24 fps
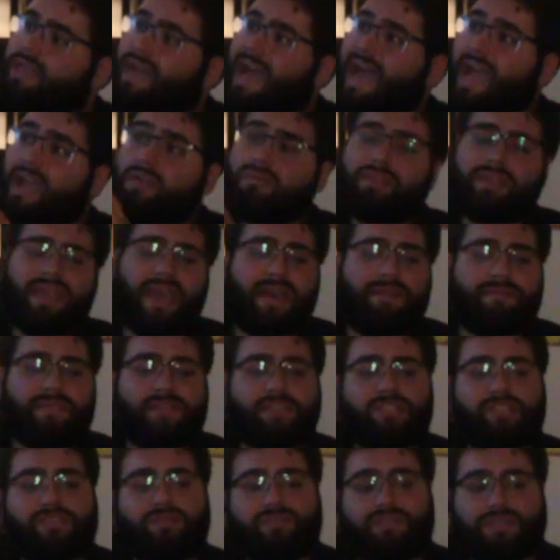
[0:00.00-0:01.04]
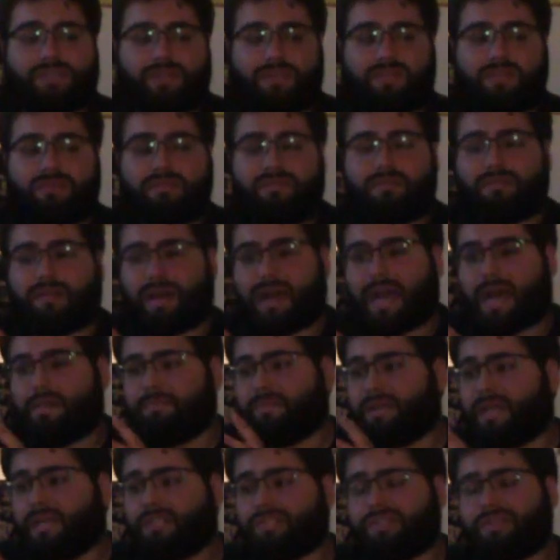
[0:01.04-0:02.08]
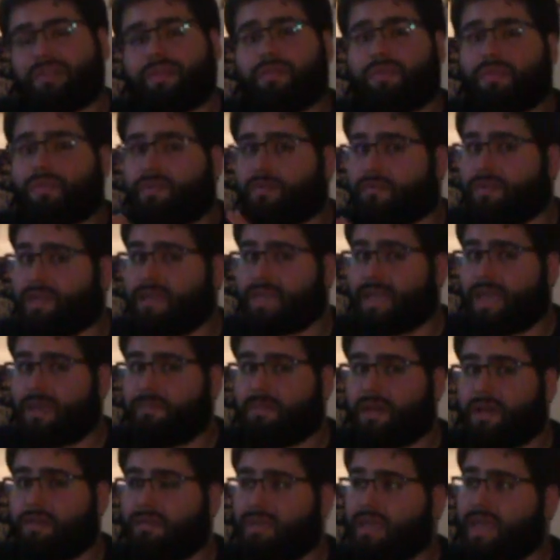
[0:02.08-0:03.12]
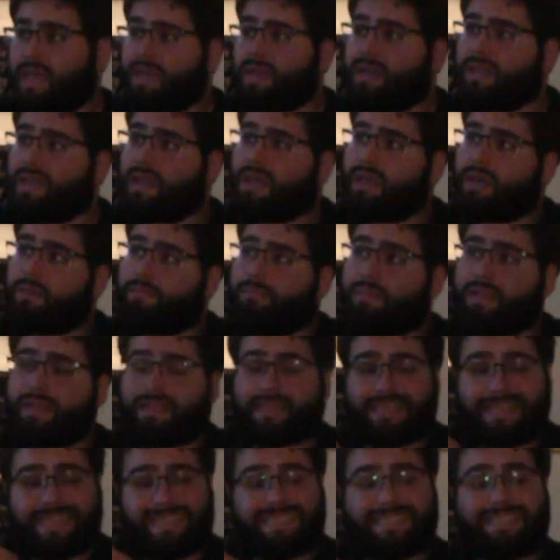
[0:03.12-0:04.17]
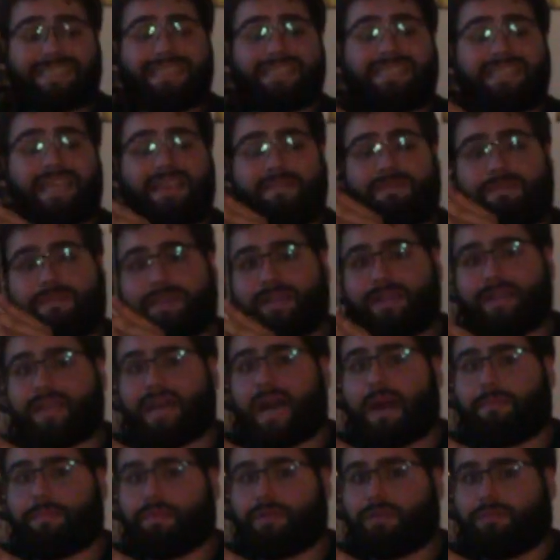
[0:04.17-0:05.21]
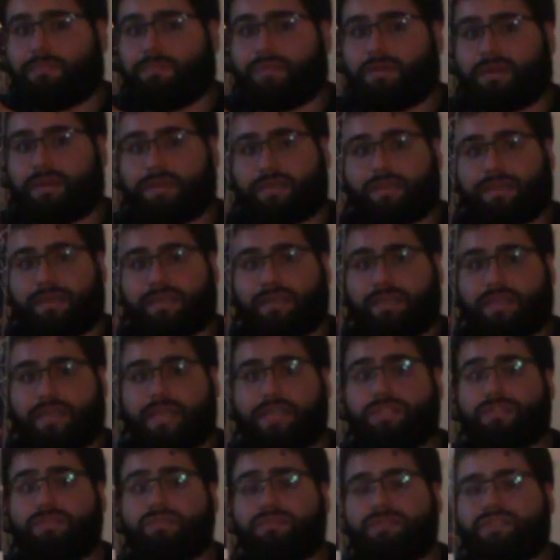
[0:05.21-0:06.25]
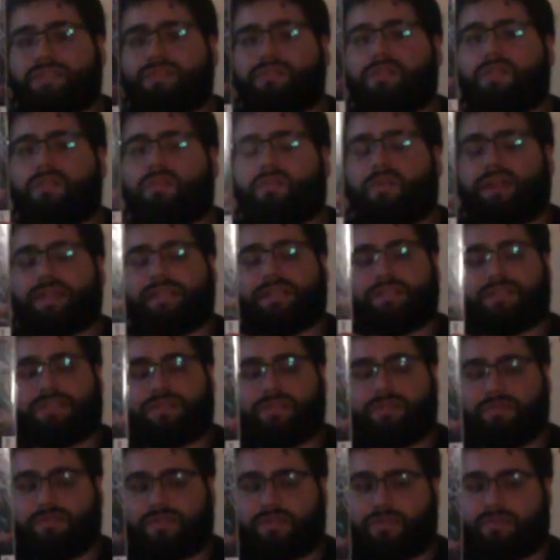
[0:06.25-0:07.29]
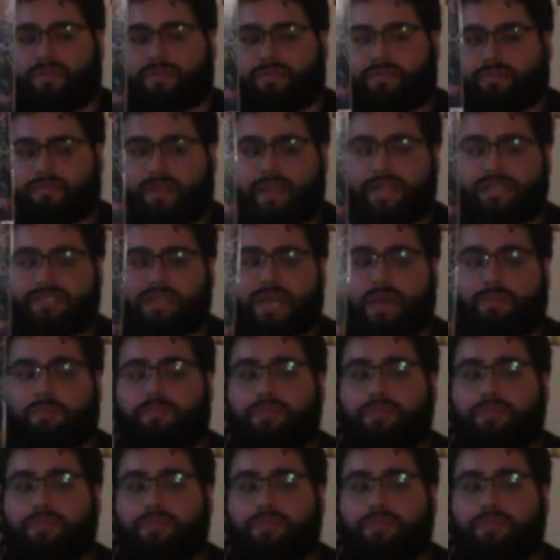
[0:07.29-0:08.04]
I only have issue 2. I'm not sure if 3 came out yet, but this is a phenomenal book. Issue 0, 1, and 2 do a great job